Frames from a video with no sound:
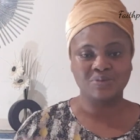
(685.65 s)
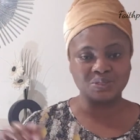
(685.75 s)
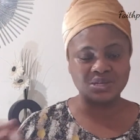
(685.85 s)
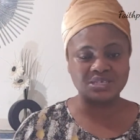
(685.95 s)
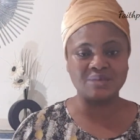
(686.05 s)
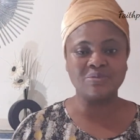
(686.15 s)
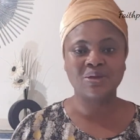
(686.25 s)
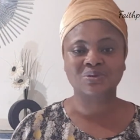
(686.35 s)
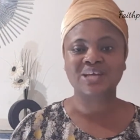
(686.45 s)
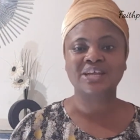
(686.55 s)
And we saw the same
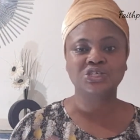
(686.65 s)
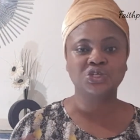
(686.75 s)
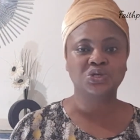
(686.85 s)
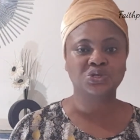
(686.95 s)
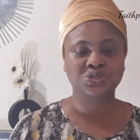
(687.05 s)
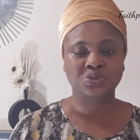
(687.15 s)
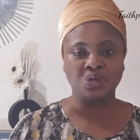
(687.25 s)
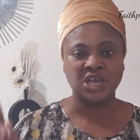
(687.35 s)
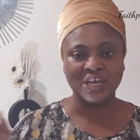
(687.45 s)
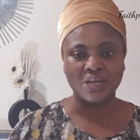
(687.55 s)
thing concerning John also
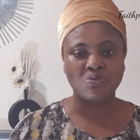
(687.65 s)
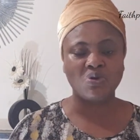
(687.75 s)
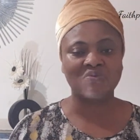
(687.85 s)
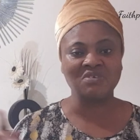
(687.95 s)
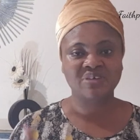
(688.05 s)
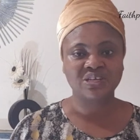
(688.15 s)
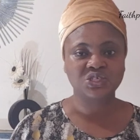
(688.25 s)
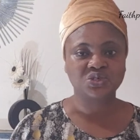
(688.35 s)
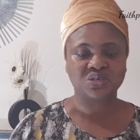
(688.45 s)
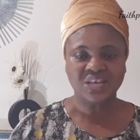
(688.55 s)
in the book of
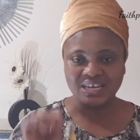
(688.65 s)
Revelation.